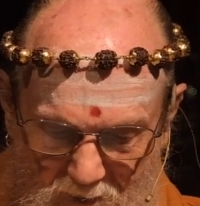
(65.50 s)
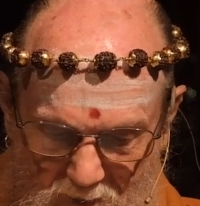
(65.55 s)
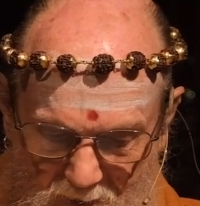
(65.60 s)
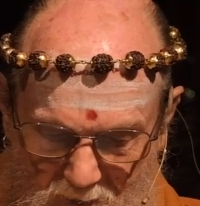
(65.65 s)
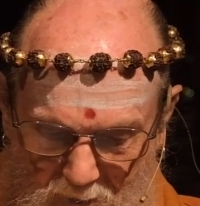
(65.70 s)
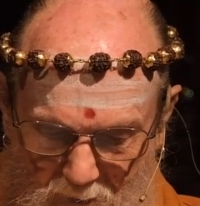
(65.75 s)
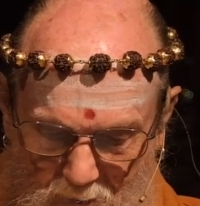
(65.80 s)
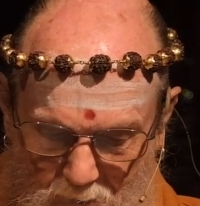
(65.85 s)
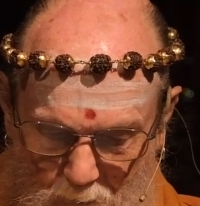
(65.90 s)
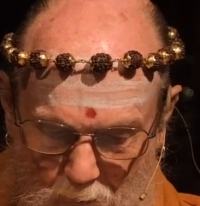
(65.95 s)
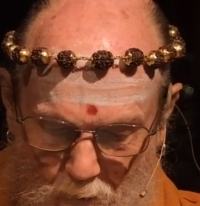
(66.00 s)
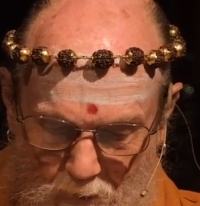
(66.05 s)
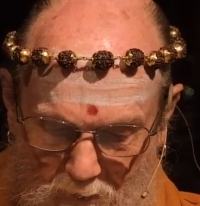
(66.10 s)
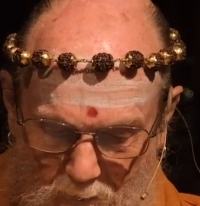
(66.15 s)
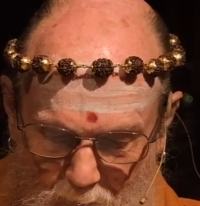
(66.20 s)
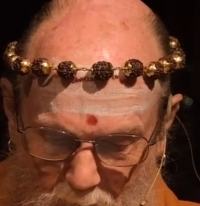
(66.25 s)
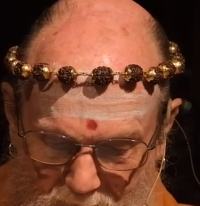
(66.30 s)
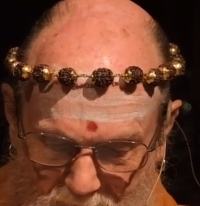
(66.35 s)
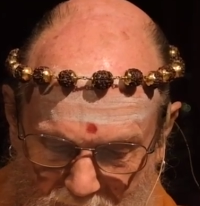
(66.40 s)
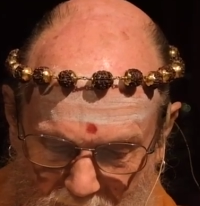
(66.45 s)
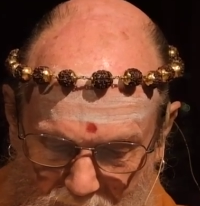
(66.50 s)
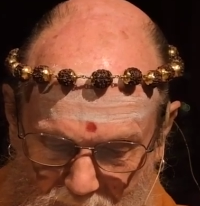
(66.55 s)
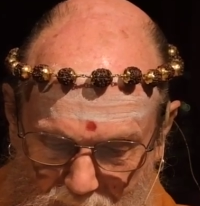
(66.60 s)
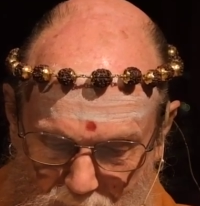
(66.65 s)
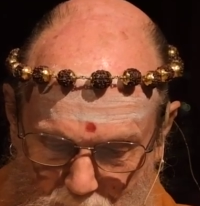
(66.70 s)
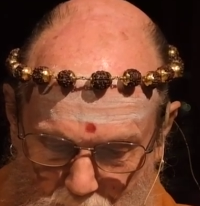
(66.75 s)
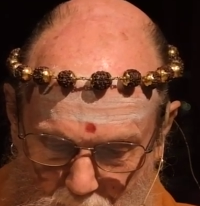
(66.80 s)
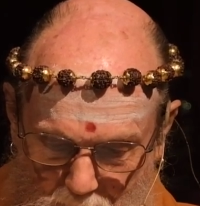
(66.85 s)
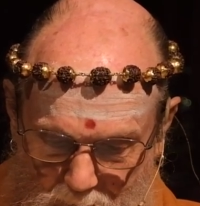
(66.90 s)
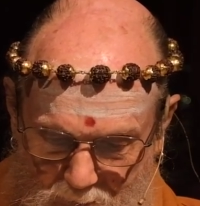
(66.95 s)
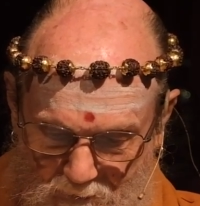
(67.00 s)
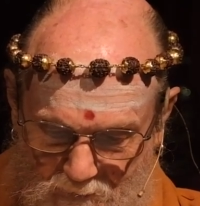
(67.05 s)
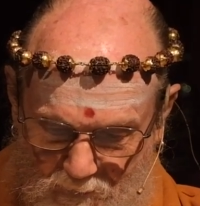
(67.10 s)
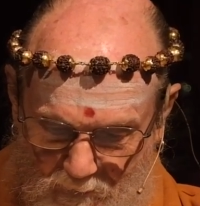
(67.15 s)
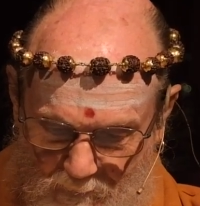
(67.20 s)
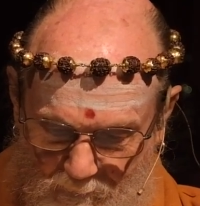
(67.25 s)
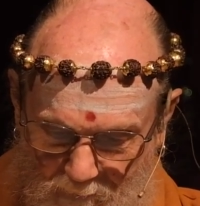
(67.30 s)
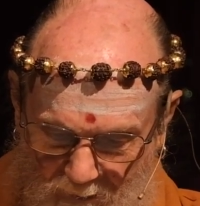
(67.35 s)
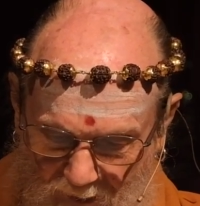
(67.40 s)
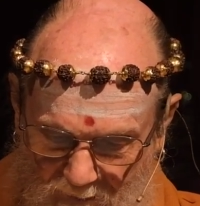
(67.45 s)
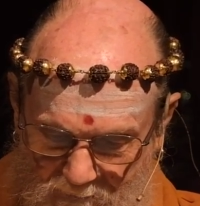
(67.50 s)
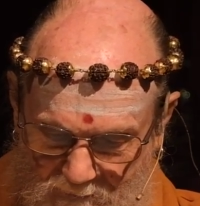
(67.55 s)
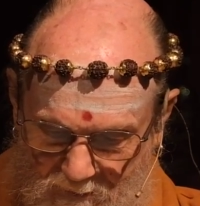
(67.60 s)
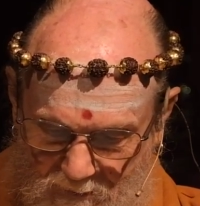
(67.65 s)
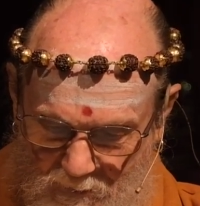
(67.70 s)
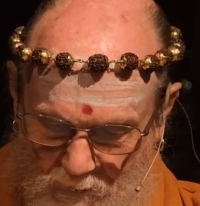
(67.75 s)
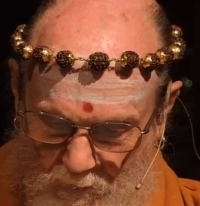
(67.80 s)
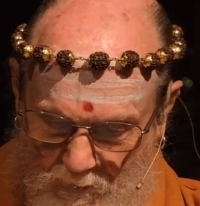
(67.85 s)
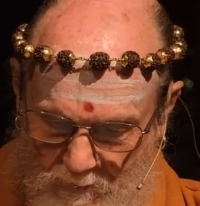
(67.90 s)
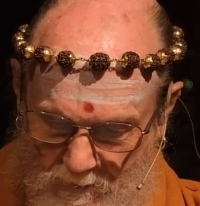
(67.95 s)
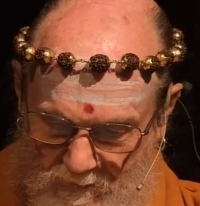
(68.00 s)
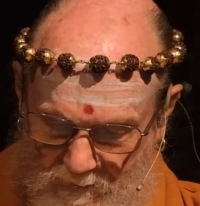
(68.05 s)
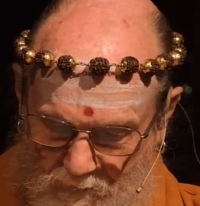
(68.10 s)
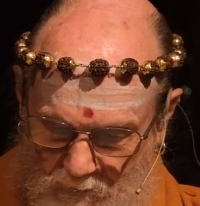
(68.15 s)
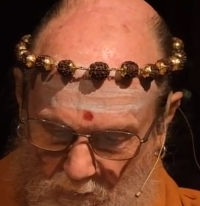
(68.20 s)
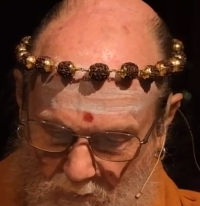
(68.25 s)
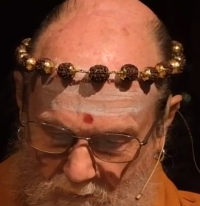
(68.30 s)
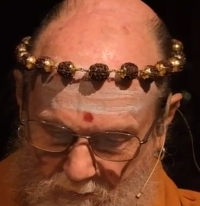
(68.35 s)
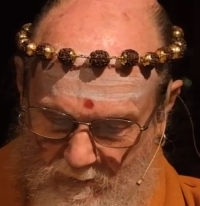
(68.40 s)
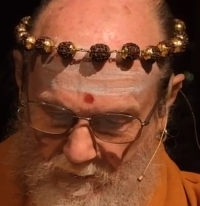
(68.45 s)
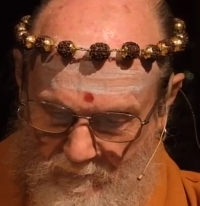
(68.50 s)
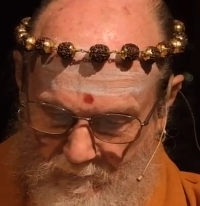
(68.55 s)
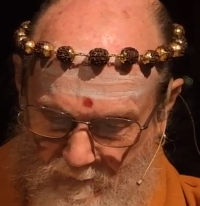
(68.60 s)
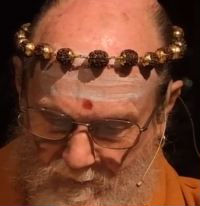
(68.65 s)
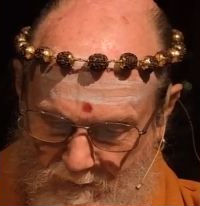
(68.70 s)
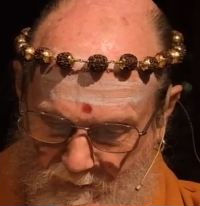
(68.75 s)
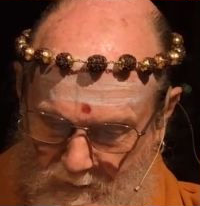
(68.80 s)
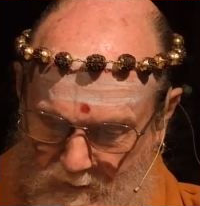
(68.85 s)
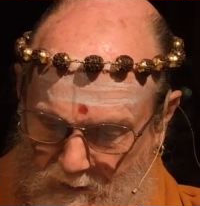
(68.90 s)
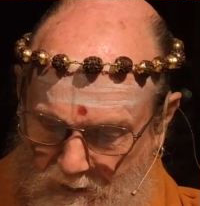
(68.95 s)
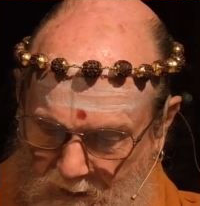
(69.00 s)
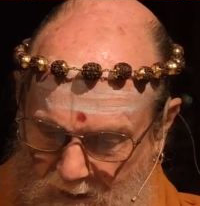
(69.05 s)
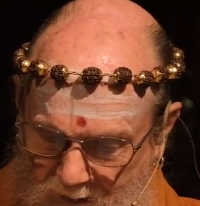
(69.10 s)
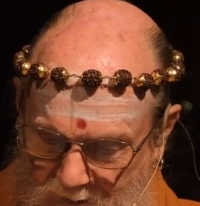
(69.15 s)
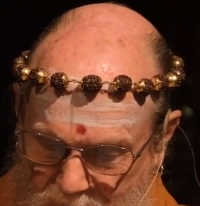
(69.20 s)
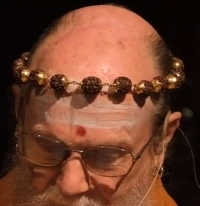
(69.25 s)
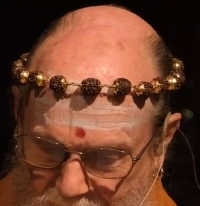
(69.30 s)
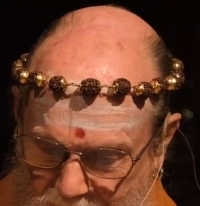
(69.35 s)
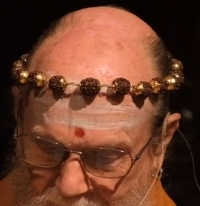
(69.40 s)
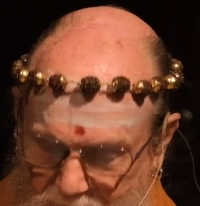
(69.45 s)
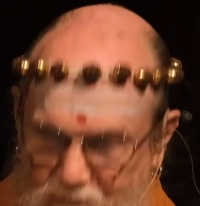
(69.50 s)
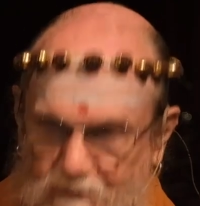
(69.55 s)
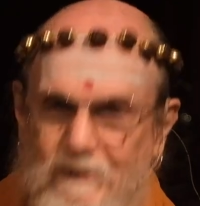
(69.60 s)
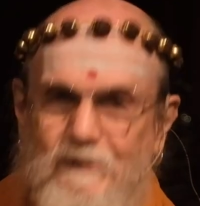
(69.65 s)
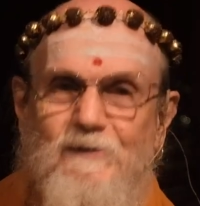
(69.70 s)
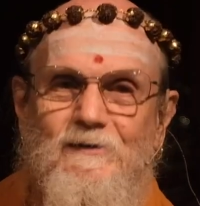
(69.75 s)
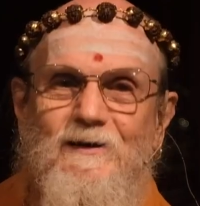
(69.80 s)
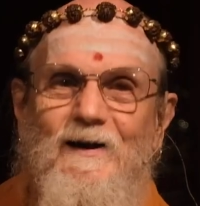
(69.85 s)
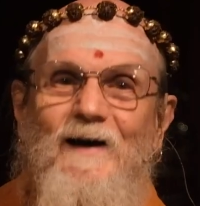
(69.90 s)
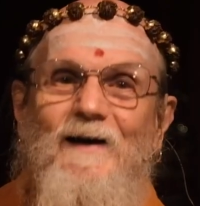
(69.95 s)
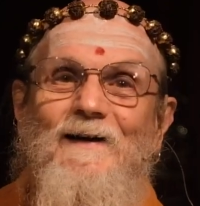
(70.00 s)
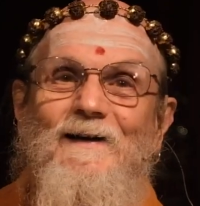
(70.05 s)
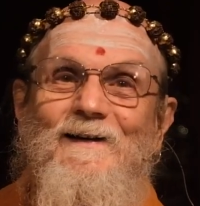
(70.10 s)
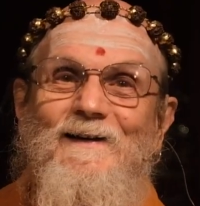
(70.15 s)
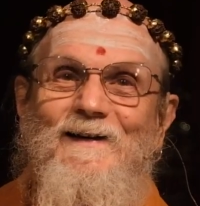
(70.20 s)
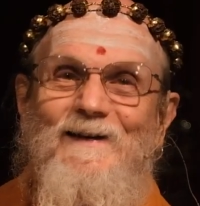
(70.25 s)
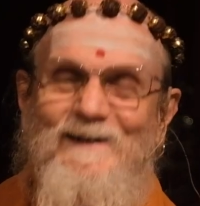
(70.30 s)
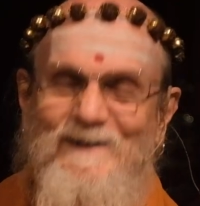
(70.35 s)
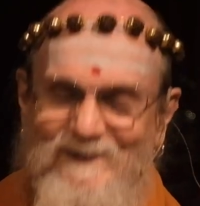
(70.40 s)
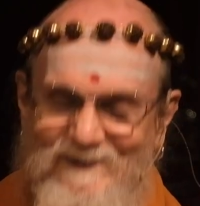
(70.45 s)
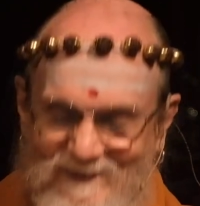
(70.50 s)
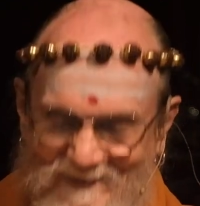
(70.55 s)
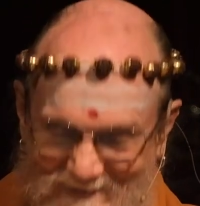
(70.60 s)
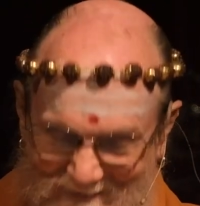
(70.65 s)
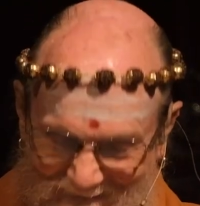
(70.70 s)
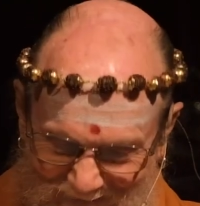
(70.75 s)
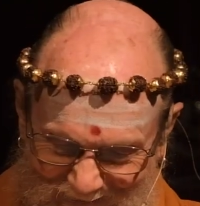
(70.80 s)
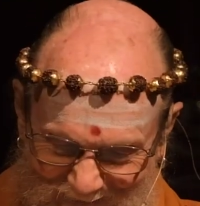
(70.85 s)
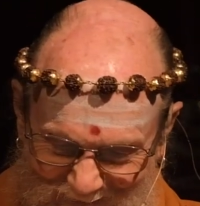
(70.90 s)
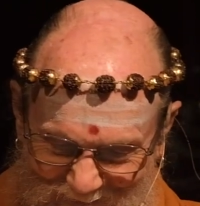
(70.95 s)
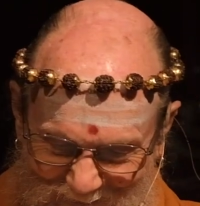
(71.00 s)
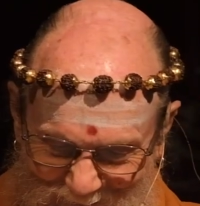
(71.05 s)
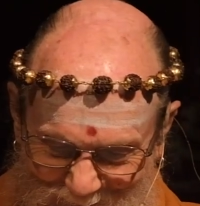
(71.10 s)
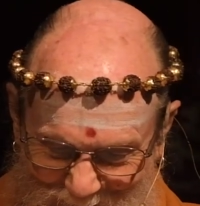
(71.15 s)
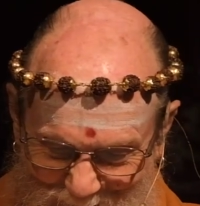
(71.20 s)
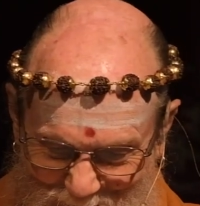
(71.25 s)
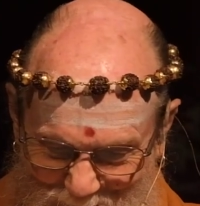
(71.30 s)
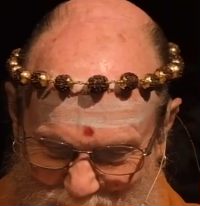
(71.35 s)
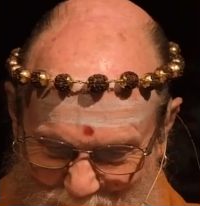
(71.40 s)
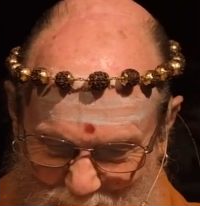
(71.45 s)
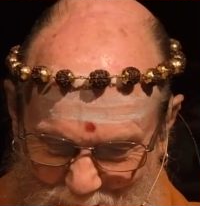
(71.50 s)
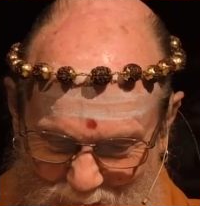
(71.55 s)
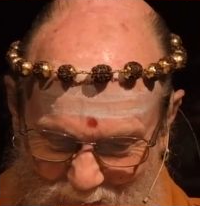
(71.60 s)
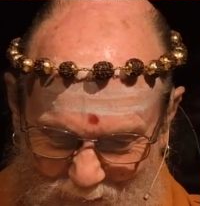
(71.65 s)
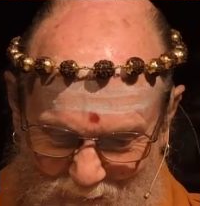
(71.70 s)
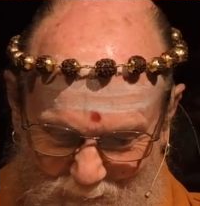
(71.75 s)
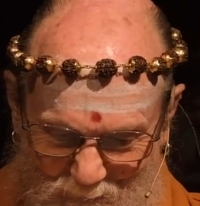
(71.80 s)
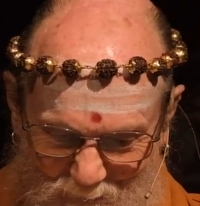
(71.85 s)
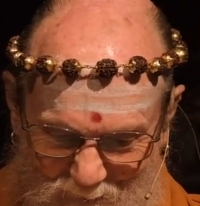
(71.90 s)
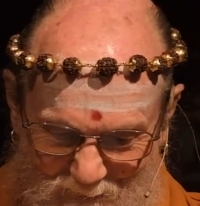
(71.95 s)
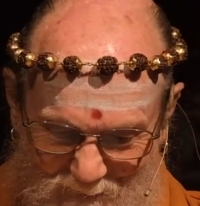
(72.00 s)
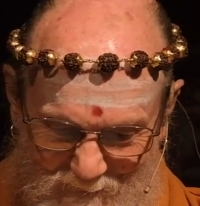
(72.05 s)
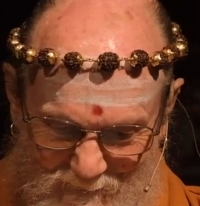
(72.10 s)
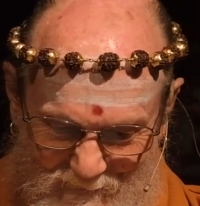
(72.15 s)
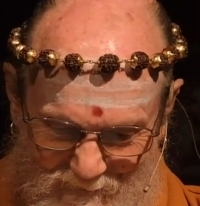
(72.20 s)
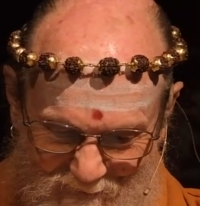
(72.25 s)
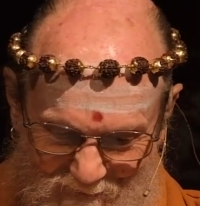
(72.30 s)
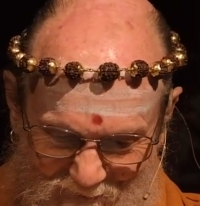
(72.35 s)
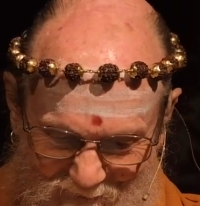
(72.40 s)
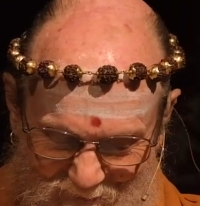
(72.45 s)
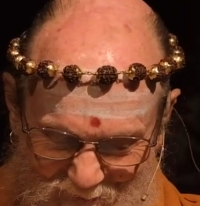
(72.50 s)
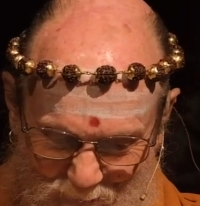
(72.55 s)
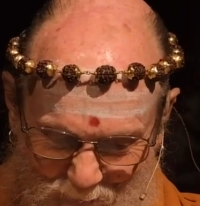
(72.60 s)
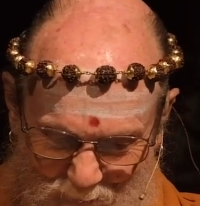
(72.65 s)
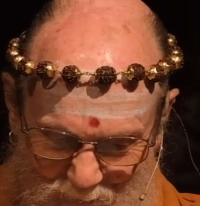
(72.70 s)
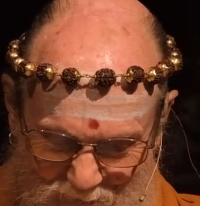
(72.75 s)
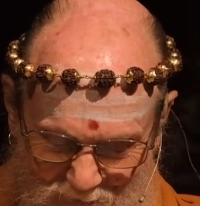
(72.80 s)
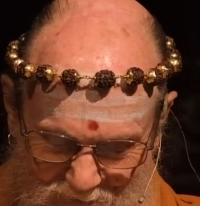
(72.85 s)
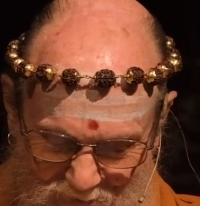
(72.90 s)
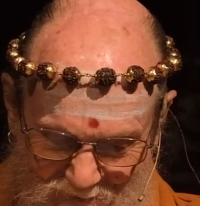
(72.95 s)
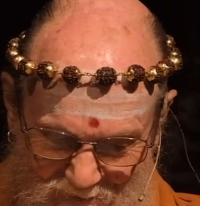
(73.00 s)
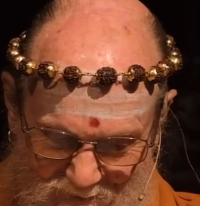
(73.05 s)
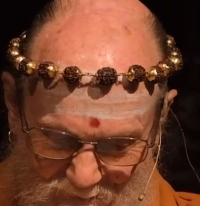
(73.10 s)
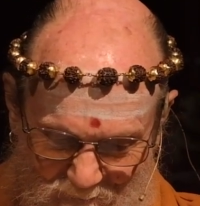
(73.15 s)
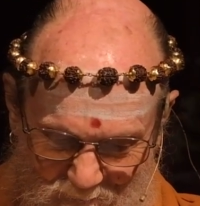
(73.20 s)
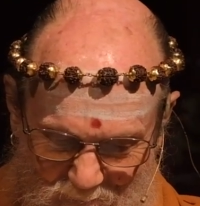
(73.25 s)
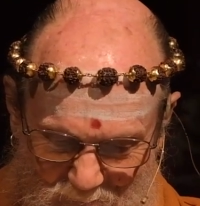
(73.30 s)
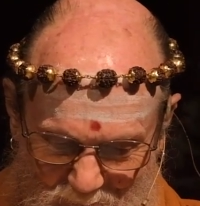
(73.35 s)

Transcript: concluding with excerpts from Bhakti Yoga, talk given in the late 50s. So it's drawing on three different sources.